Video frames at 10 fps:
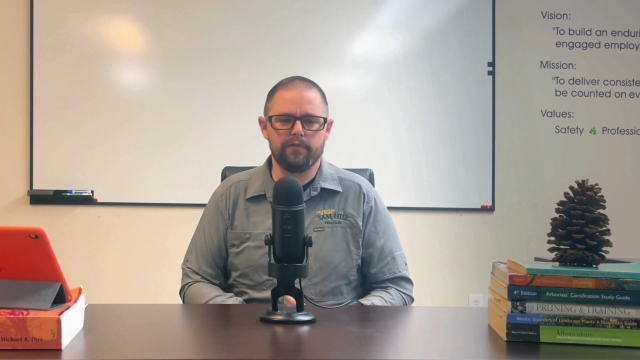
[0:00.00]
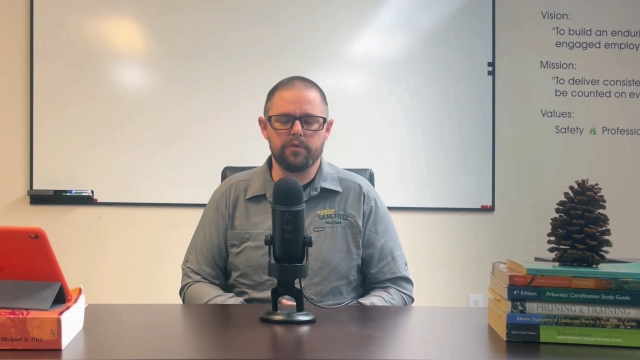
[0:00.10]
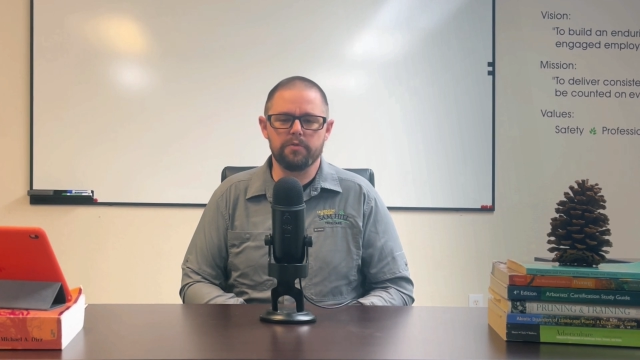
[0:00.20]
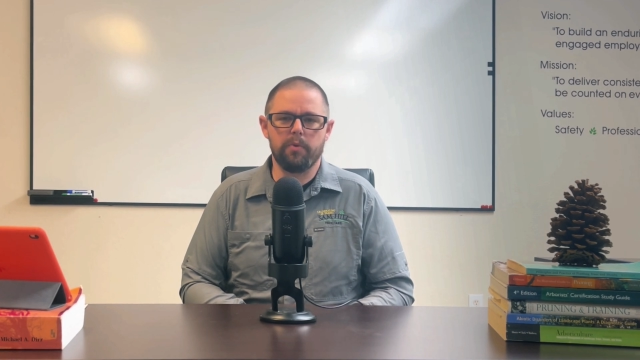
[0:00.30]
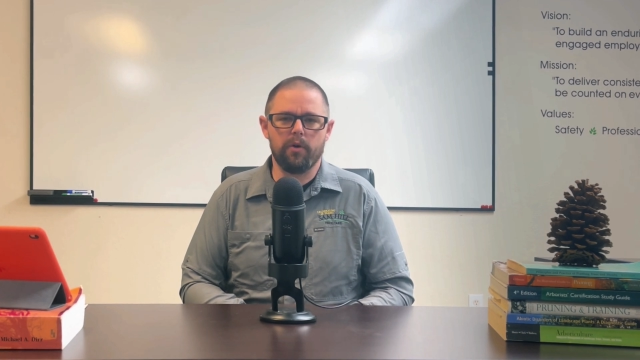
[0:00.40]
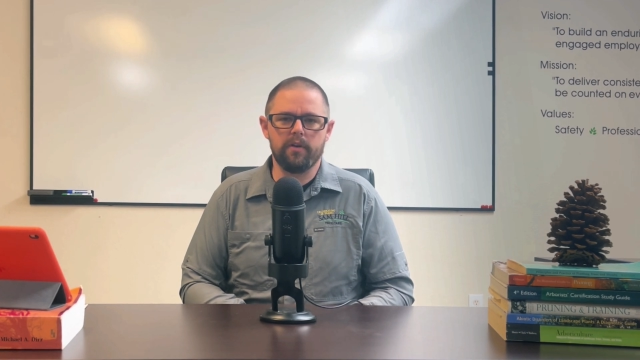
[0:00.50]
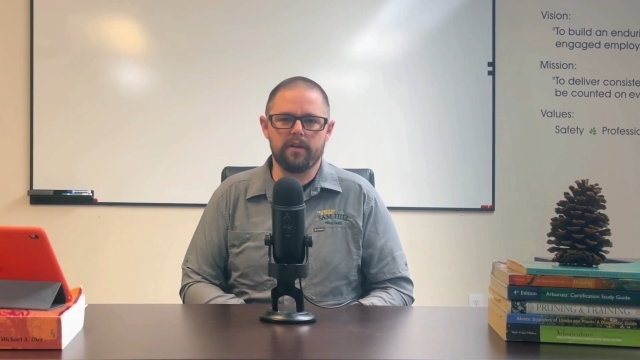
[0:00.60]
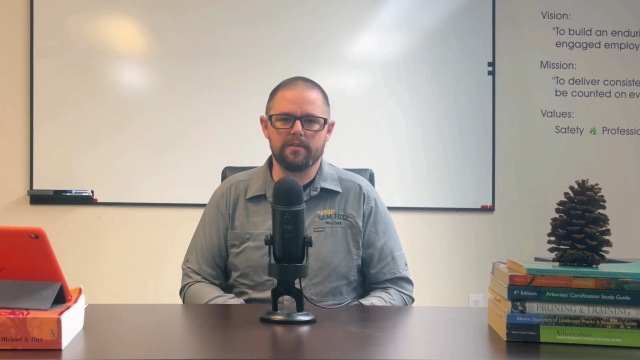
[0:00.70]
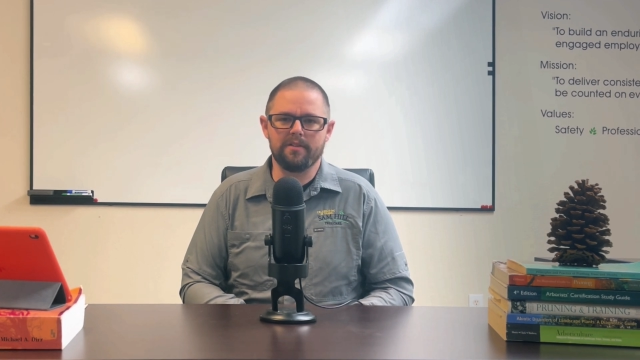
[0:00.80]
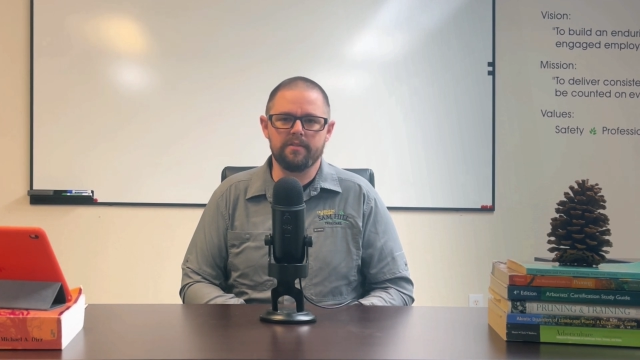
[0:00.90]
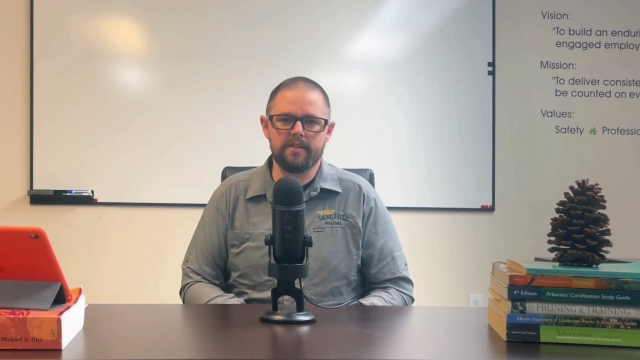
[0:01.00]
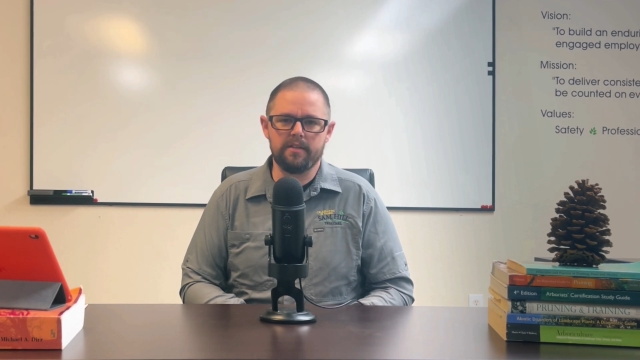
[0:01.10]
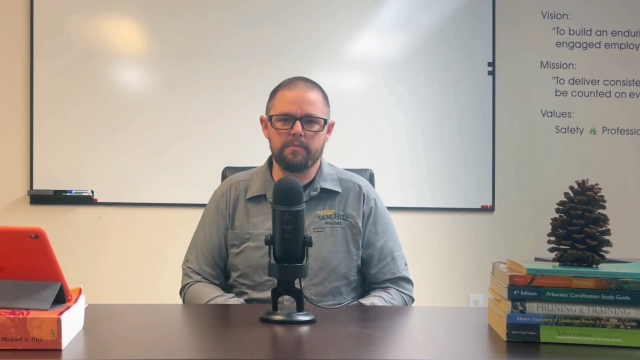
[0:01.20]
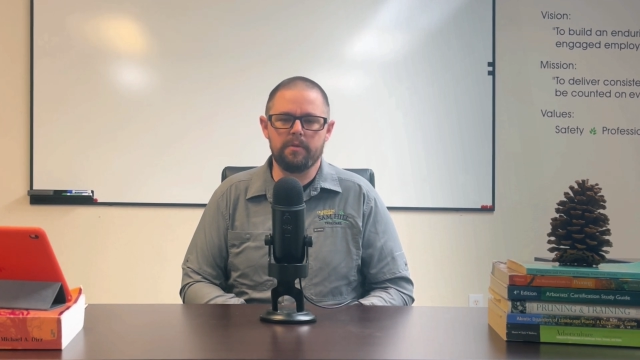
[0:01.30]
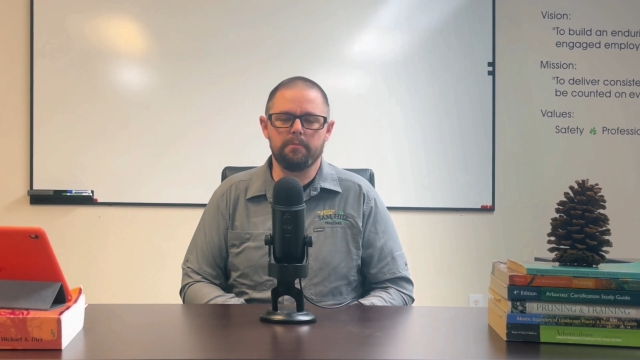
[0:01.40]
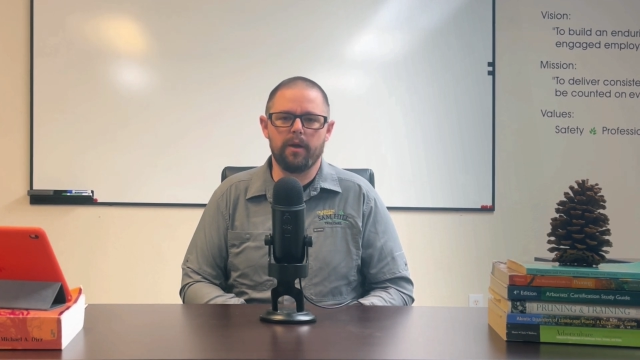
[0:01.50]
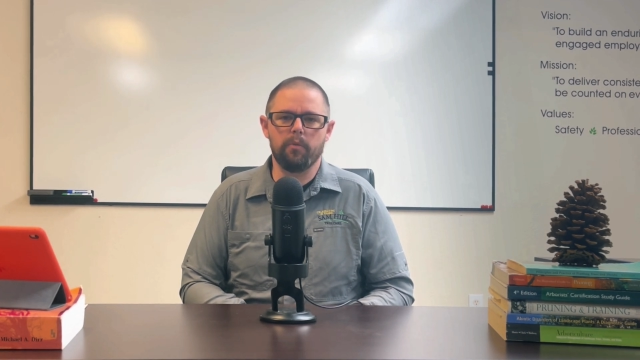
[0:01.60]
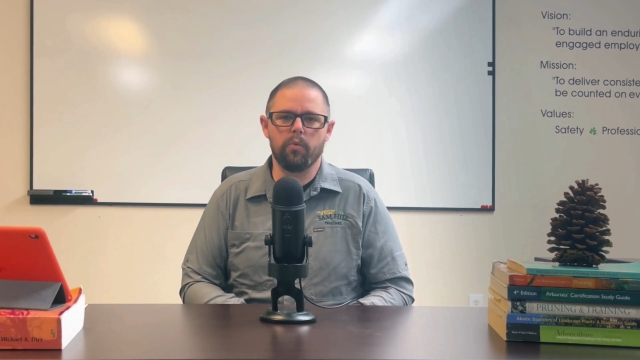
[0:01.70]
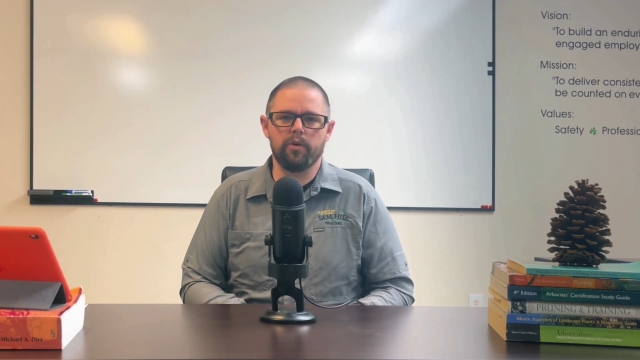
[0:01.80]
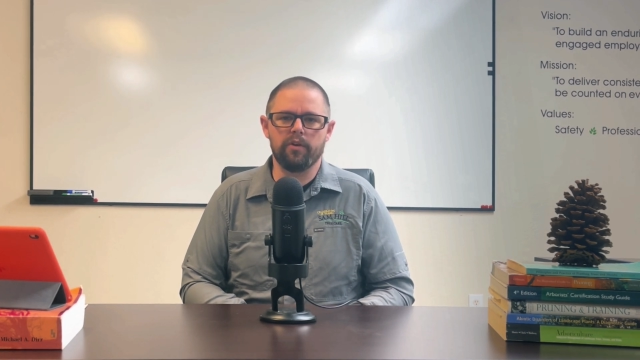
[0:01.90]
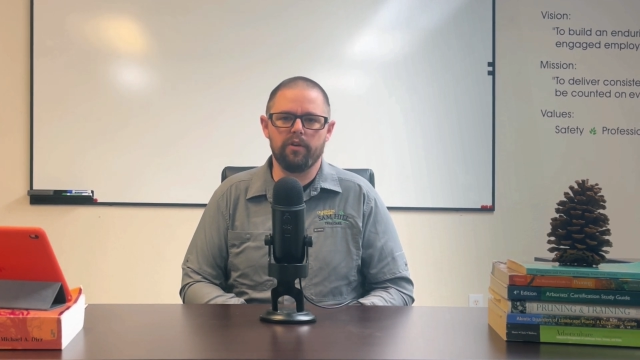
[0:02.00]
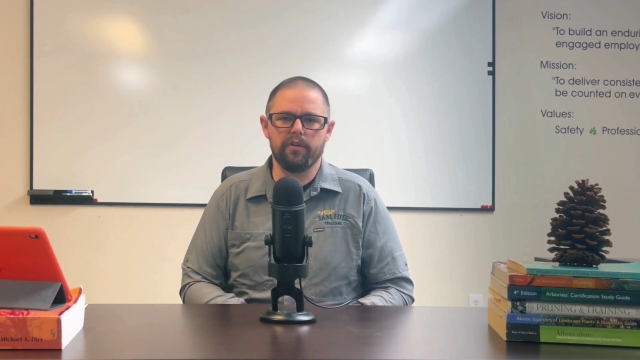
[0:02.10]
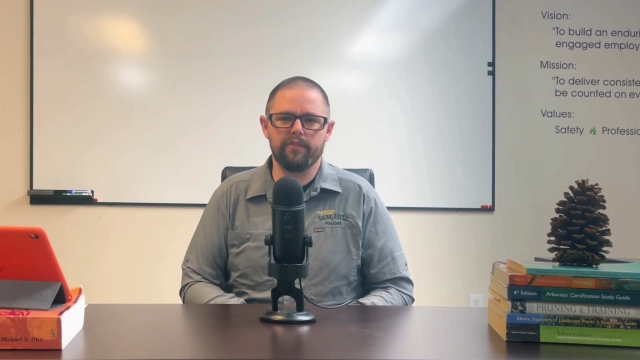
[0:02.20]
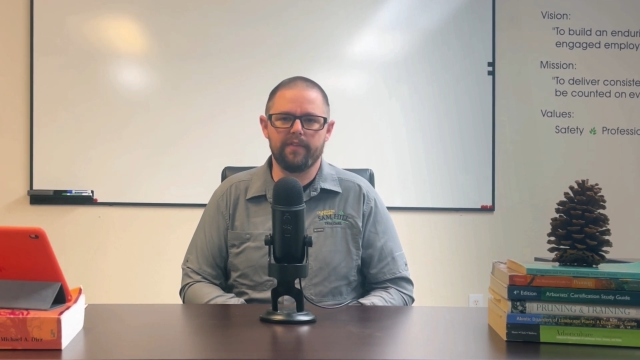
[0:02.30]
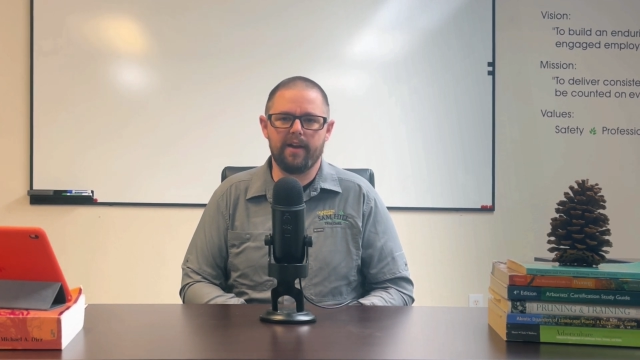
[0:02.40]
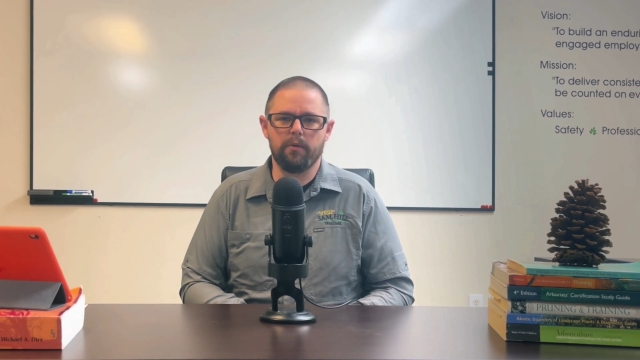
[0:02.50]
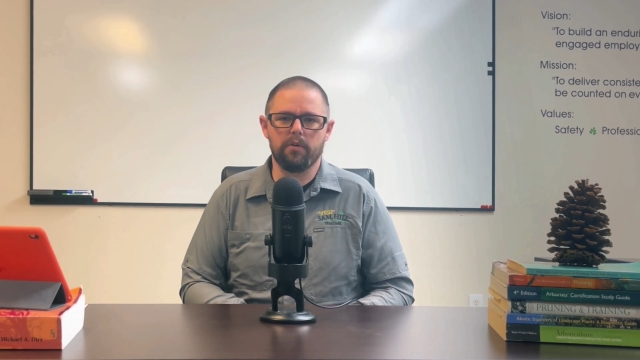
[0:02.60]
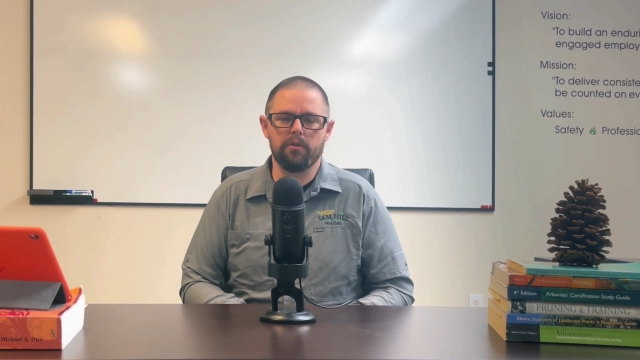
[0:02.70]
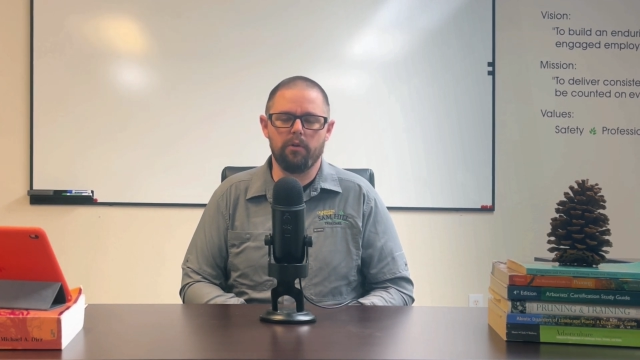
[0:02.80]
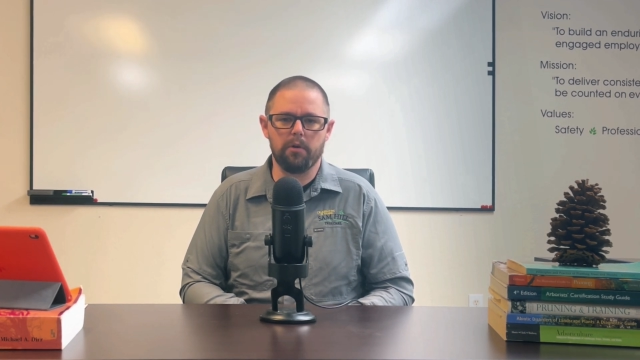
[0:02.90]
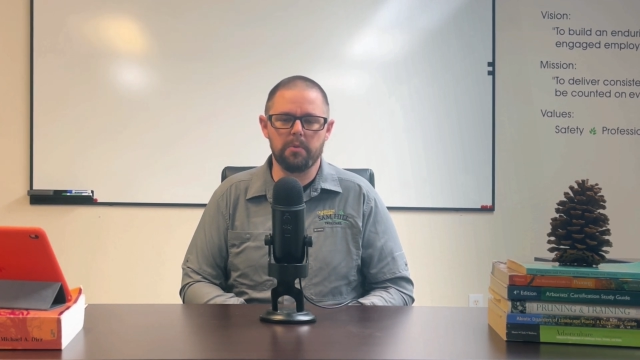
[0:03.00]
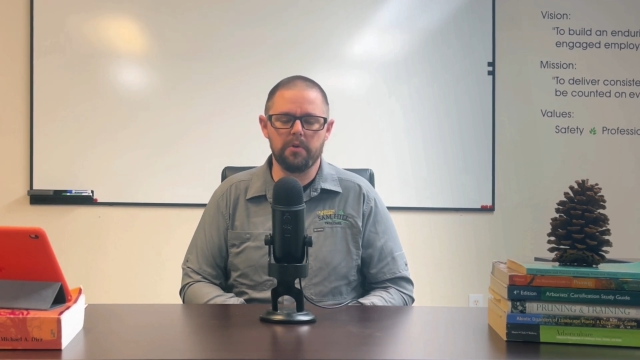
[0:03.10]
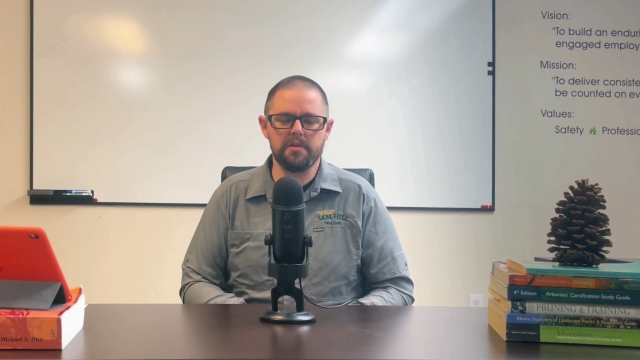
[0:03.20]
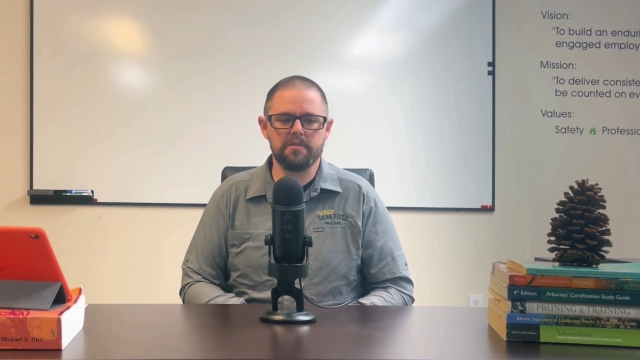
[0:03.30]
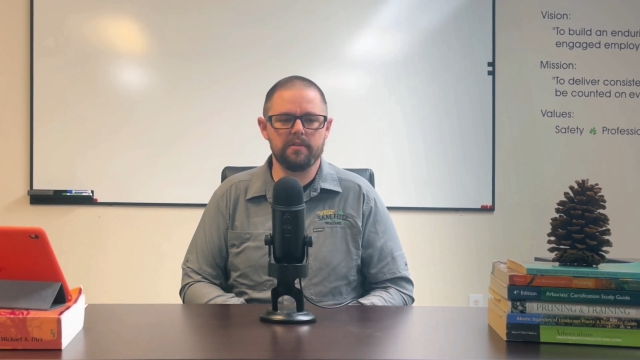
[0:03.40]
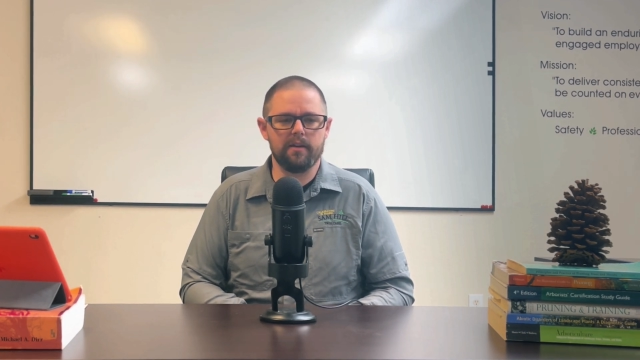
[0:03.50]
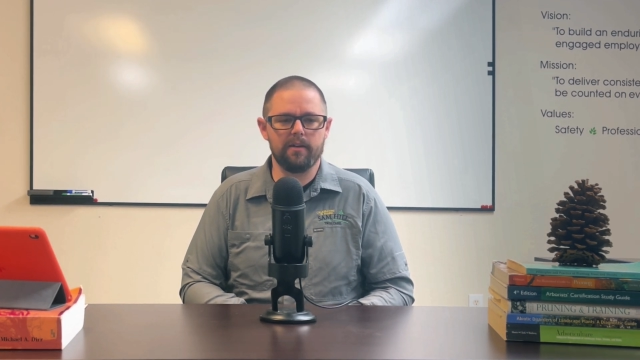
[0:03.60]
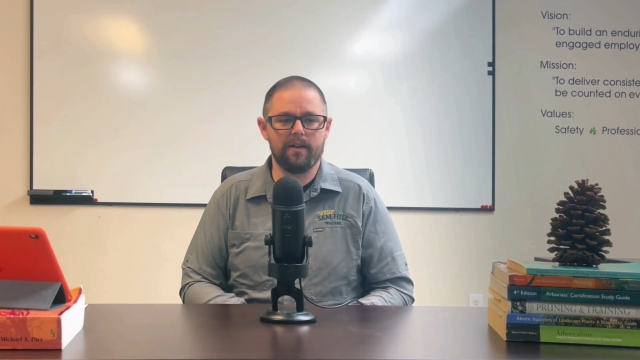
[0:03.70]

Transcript: The first part is an assessment by one of our arborists.